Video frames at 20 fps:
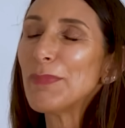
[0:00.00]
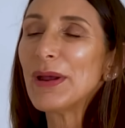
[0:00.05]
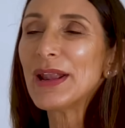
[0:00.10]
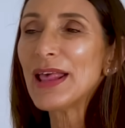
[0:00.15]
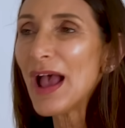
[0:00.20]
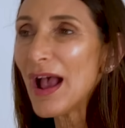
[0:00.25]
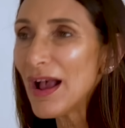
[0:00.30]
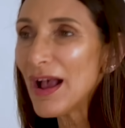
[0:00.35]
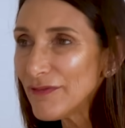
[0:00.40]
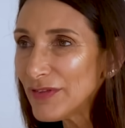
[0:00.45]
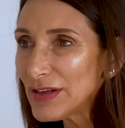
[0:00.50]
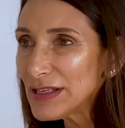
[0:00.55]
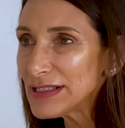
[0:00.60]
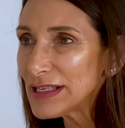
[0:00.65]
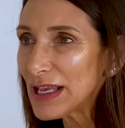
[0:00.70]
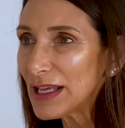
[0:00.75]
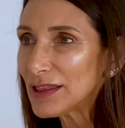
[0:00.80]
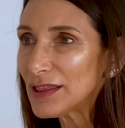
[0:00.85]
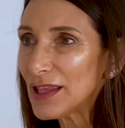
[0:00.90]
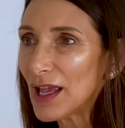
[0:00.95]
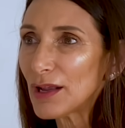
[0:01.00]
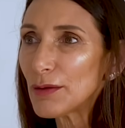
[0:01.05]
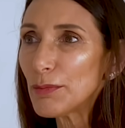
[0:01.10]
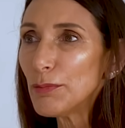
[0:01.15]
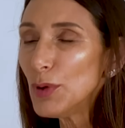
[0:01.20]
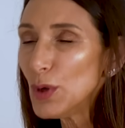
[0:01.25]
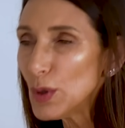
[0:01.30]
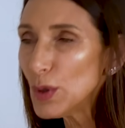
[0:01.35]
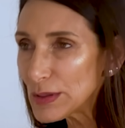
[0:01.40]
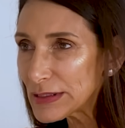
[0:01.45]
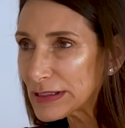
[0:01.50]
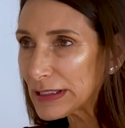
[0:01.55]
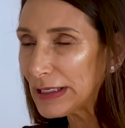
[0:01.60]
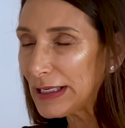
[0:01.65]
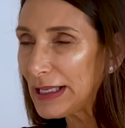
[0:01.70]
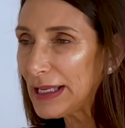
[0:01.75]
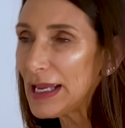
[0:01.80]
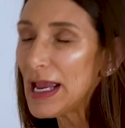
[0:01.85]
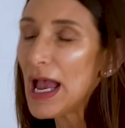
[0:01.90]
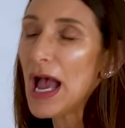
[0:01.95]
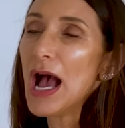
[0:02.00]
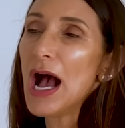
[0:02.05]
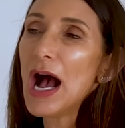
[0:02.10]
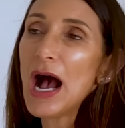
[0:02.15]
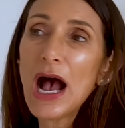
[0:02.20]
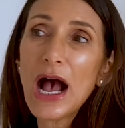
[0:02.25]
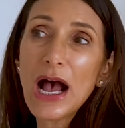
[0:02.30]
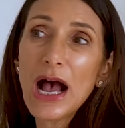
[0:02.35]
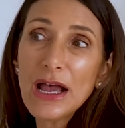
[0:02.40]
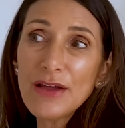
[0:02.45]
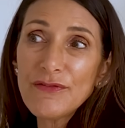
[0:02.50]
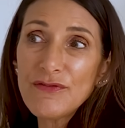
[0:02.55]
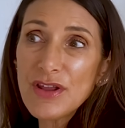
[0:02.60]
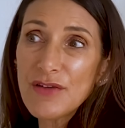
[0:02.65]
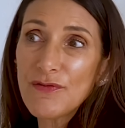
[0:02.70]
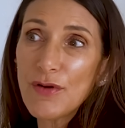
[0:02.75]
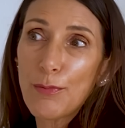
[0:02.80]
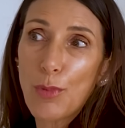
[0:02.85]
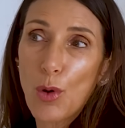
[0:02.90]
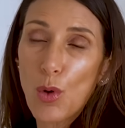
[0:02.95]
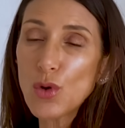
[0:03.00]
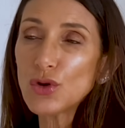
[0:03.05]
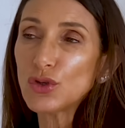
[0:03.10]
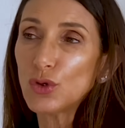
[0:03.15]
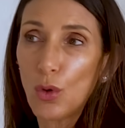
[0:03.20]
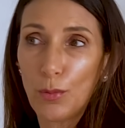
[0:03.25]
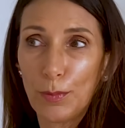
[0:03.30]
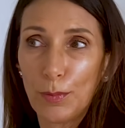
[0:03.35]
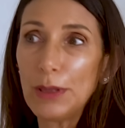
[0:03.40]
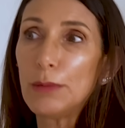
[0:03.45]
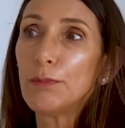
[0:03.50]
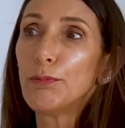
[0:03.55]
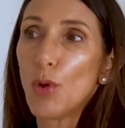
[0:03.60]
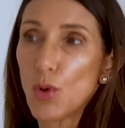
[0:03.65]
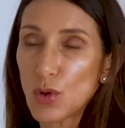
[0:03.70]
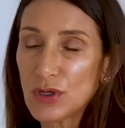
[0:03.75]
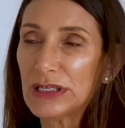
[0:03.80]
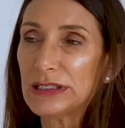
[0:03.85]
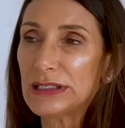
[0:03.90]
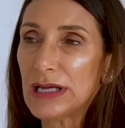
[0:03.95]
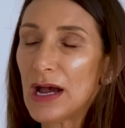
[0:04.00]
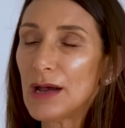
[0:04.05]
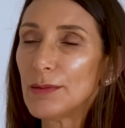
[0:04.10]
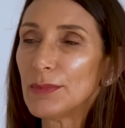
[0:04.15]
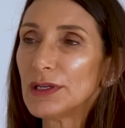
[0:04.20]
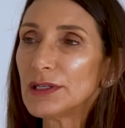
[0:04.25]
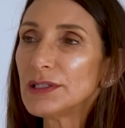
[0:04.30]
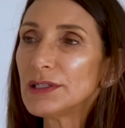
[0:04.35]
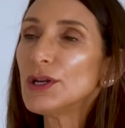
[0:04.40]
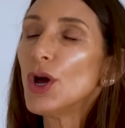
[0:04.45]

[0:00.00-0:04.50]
But having said that, personally, I've never bought or been bought a diamond